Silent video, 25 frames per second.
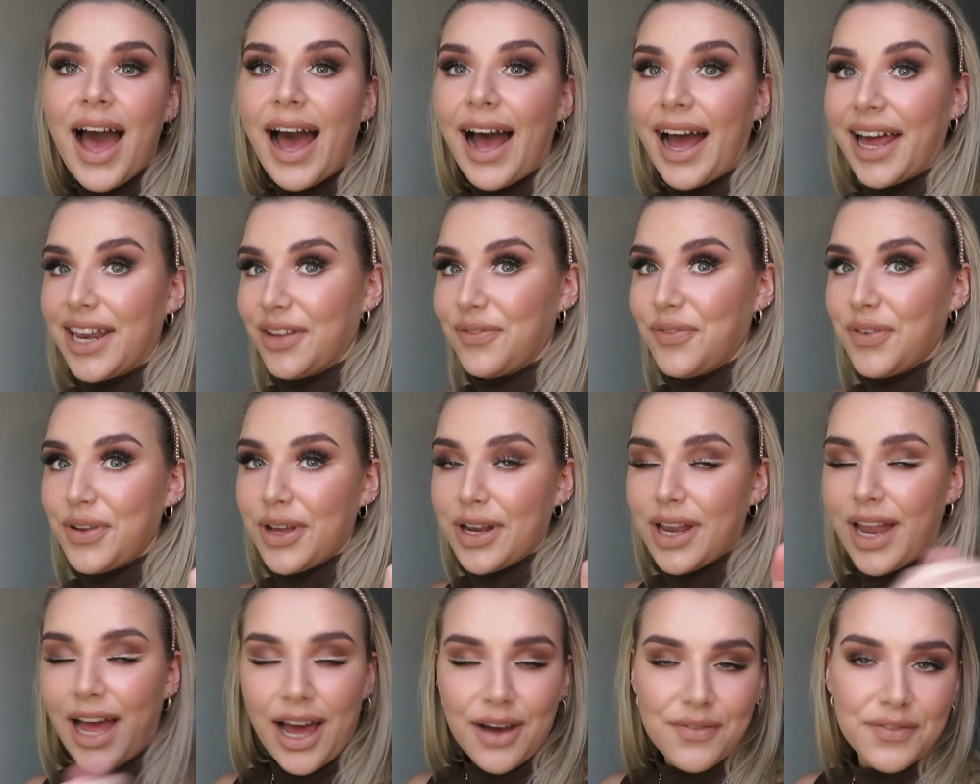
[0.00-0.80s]
And if
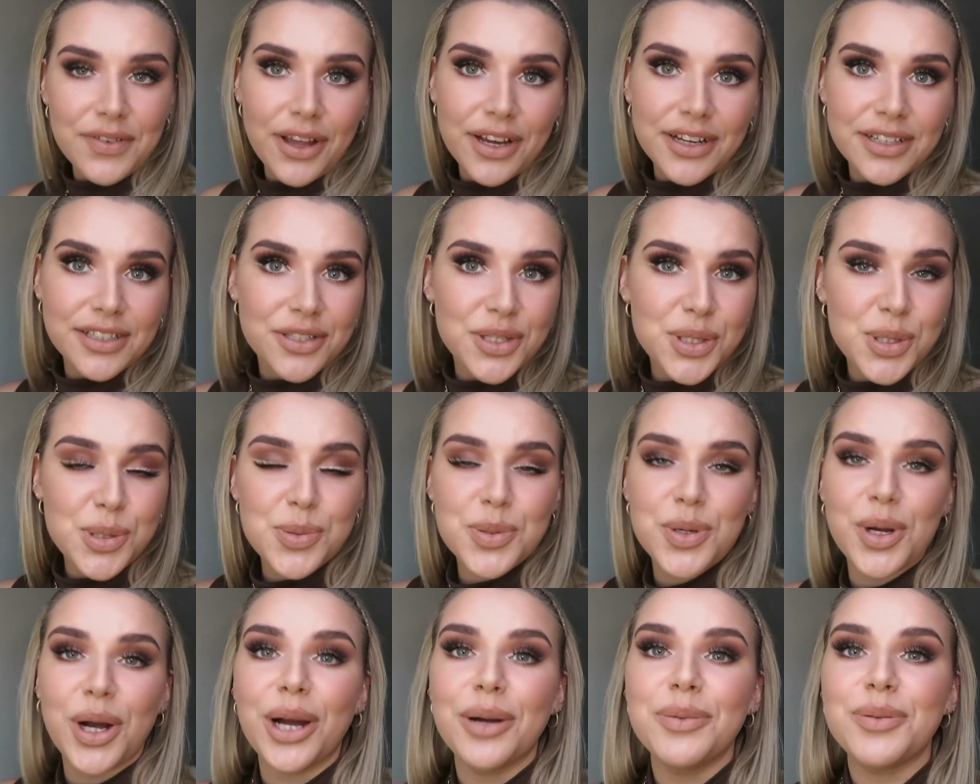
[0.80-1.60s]
you haven't liked and
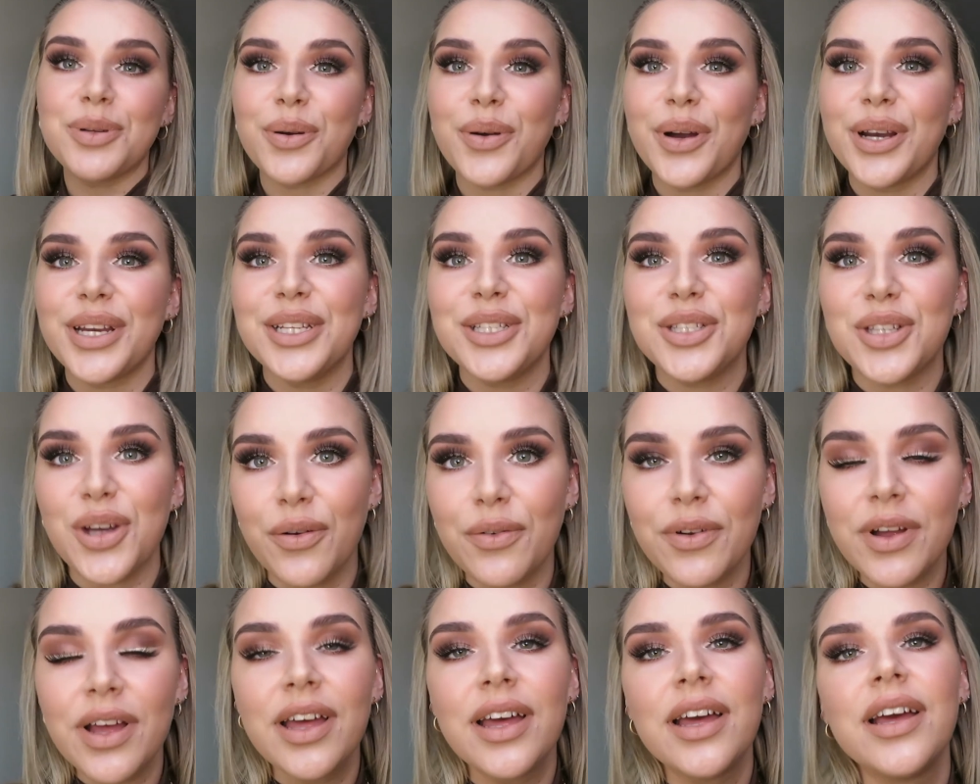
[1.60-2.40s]
subscribed already,
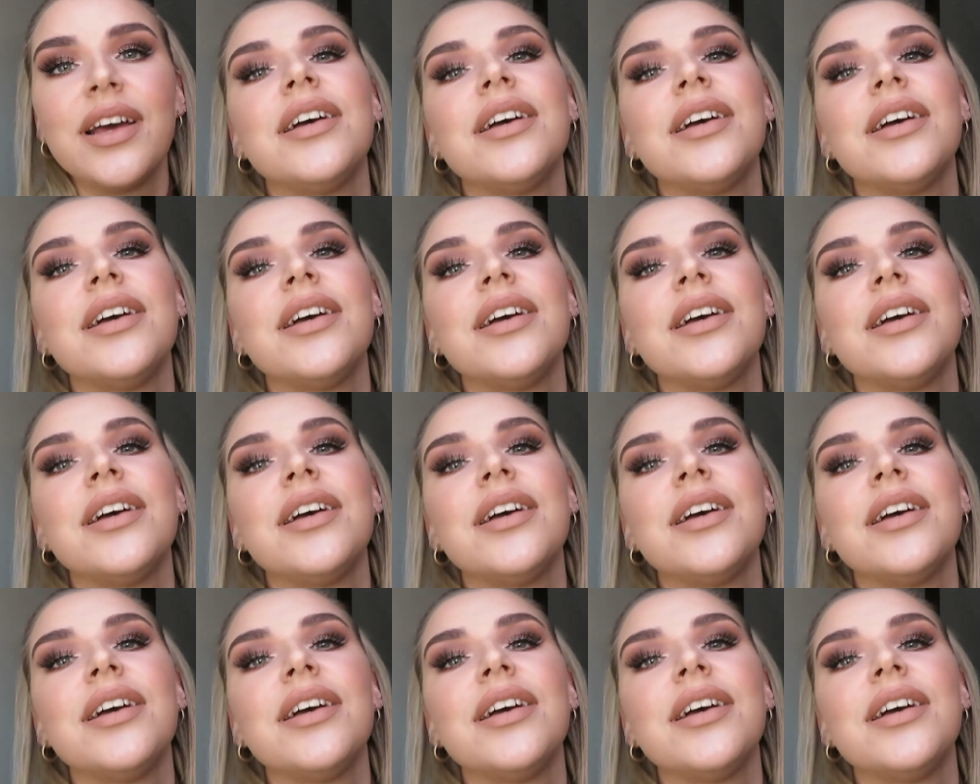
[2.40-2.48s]
don't.